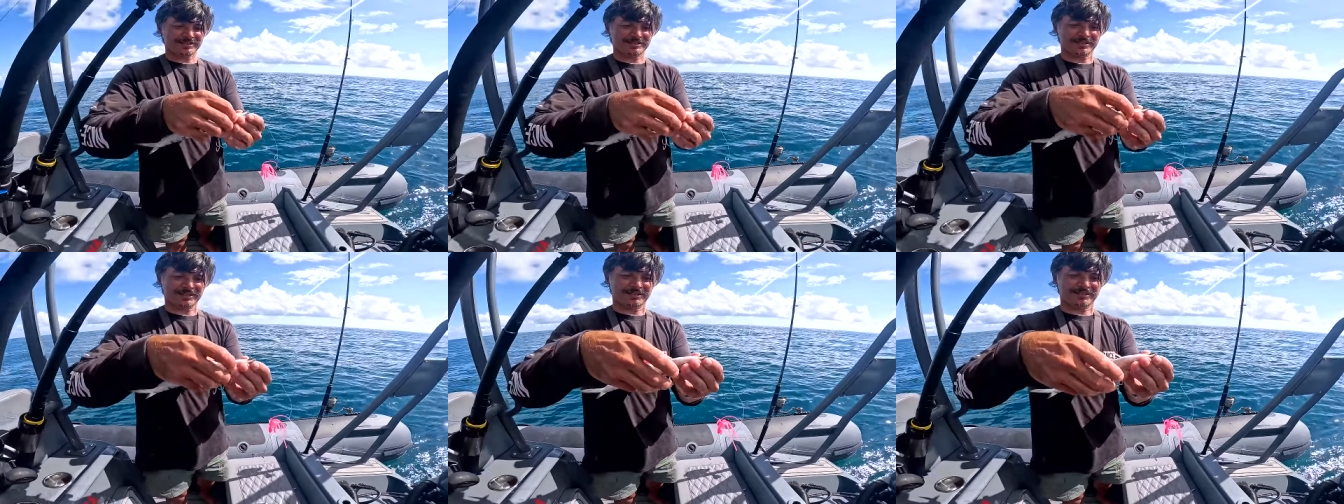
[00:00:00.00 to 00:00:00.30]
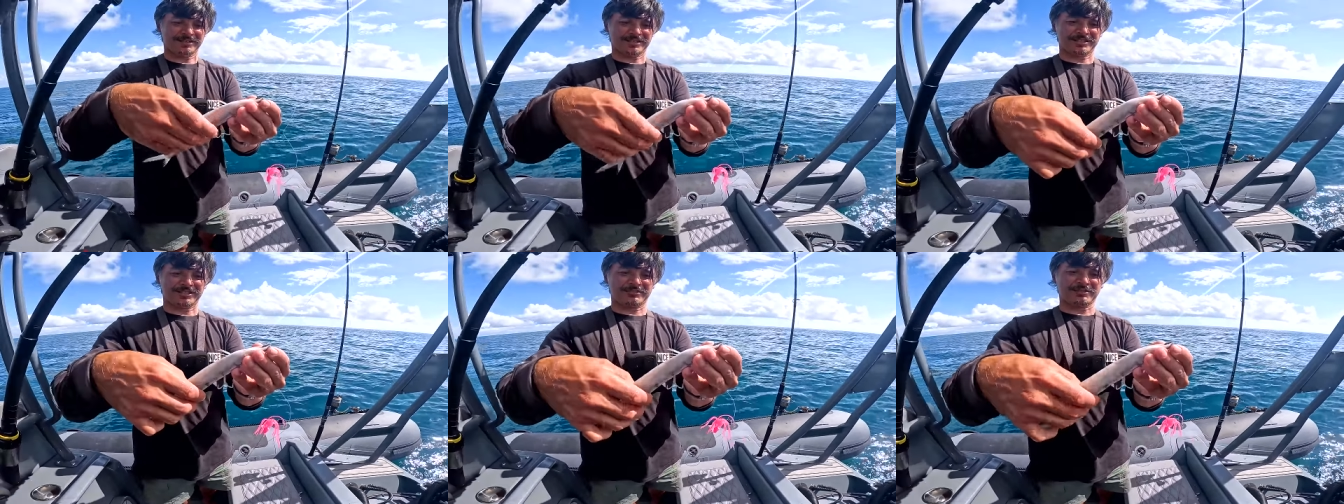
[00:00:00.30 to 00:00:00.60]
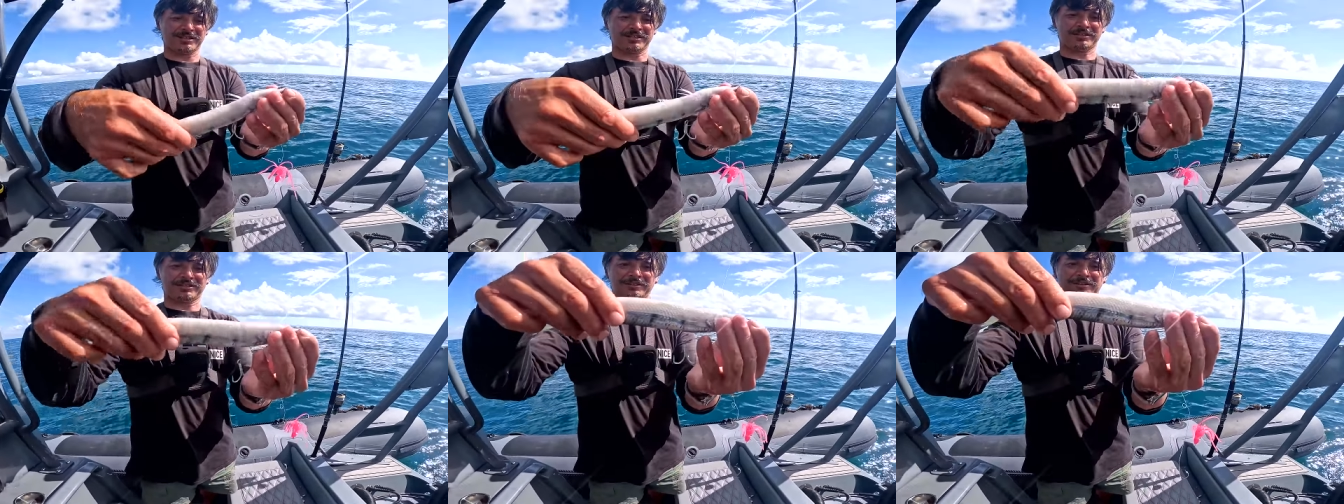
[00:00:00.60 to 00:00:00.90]
So just
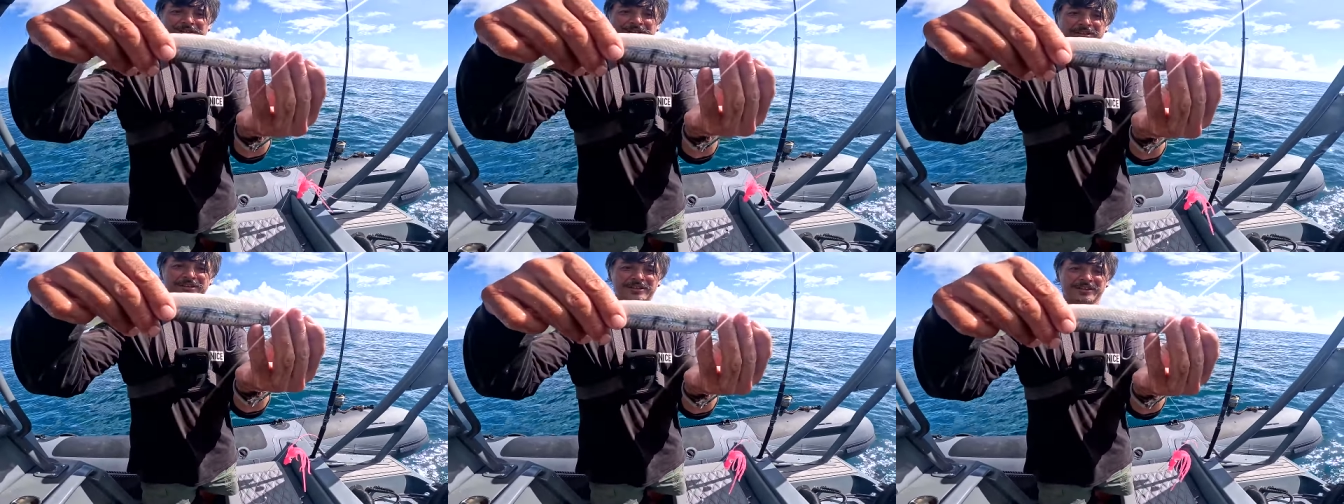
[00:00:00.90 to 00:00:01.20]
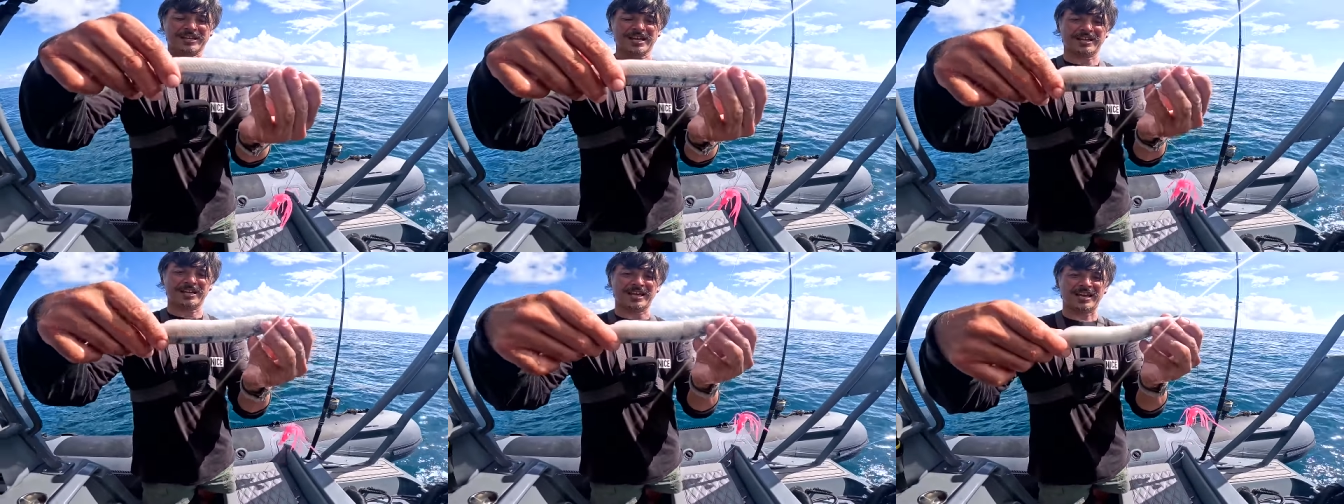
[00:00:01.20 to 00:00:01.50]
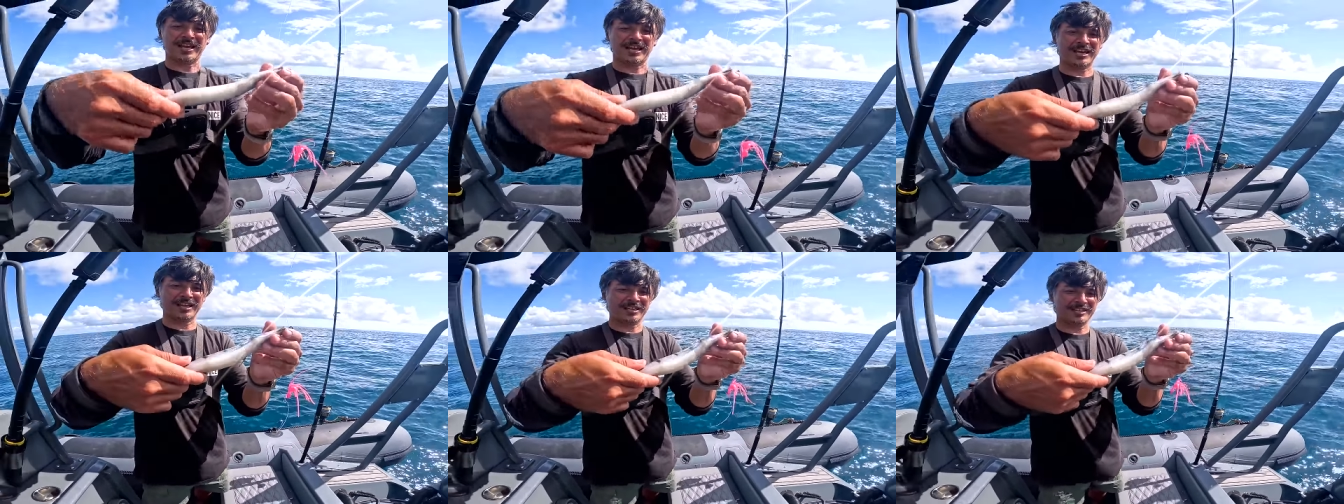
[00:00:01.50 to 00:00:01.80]
straight through like that.
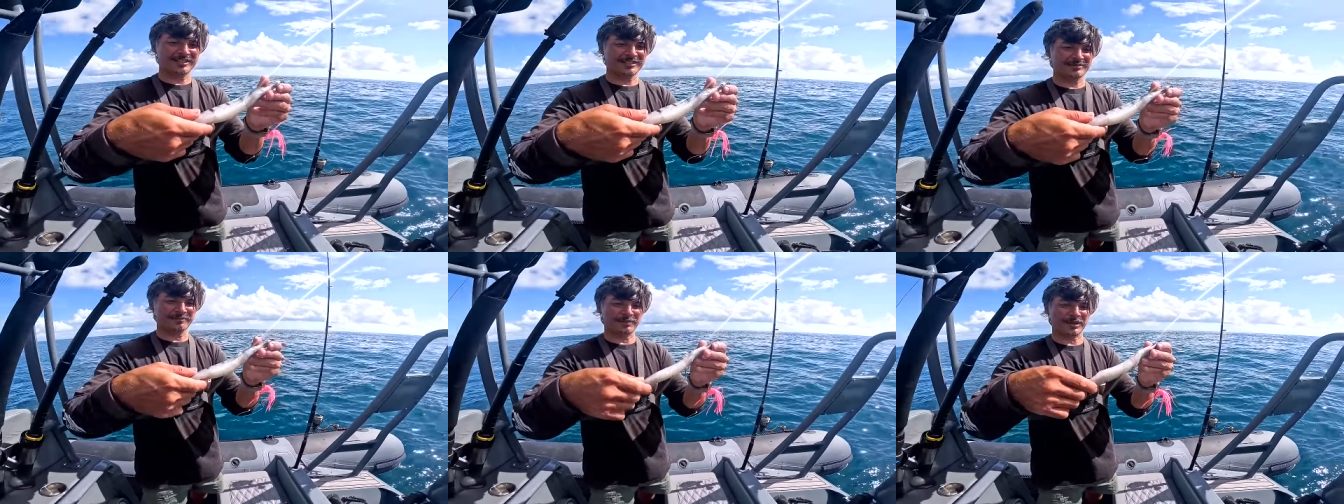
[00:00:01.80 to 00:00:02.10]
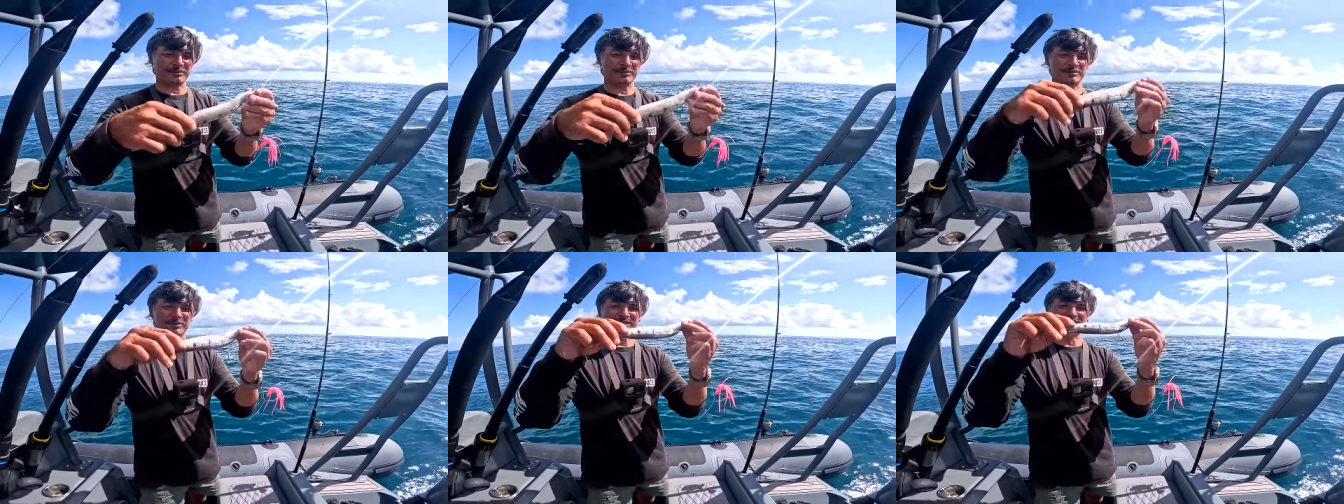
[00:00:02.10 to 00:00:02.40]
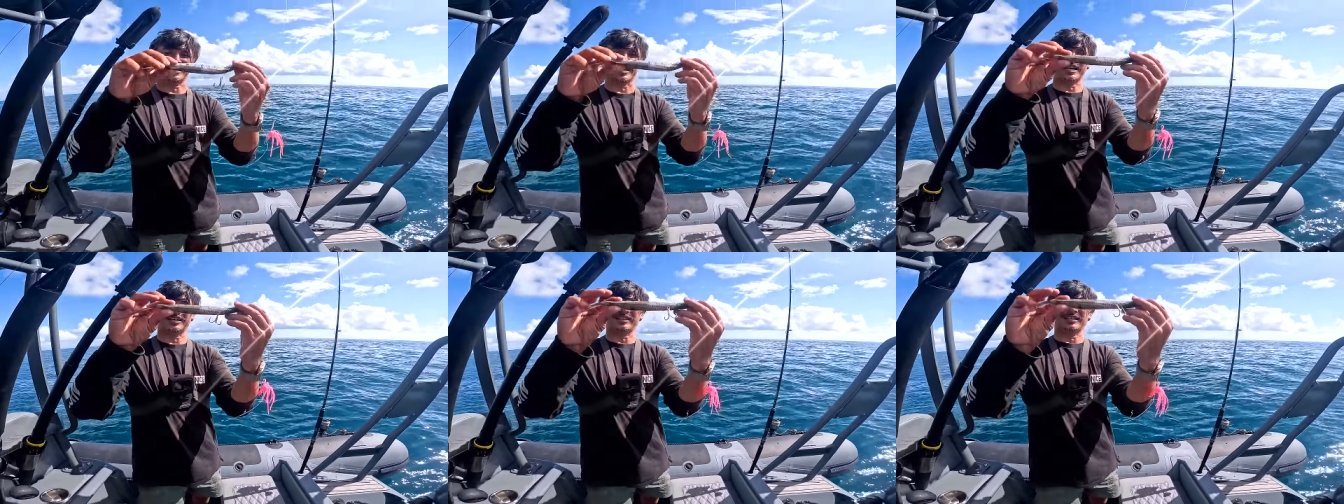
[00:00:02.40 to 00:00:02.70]
And people
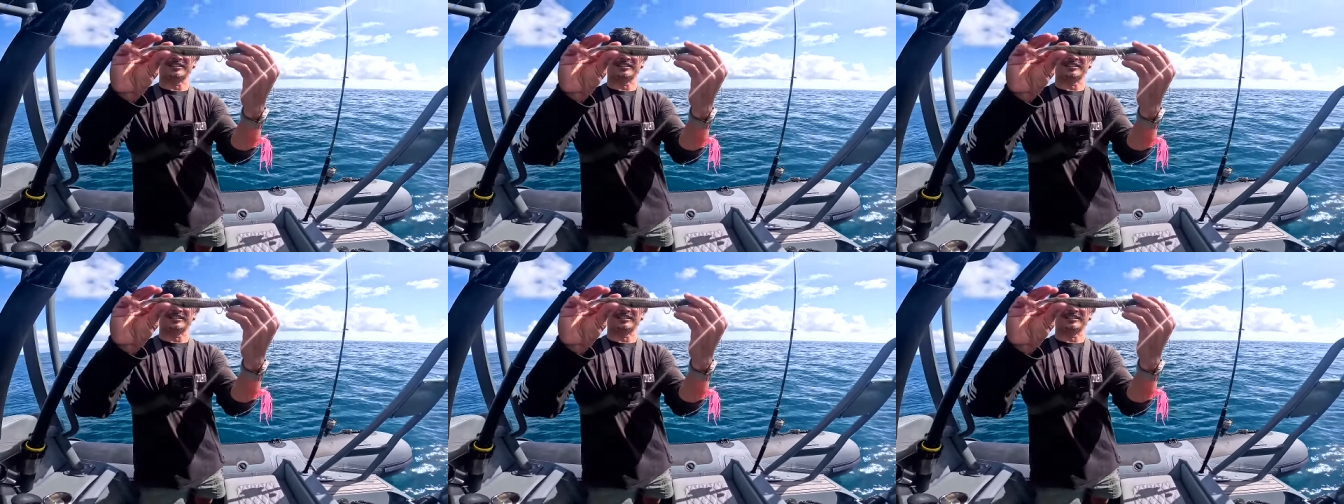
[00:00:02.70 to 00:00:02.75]
would say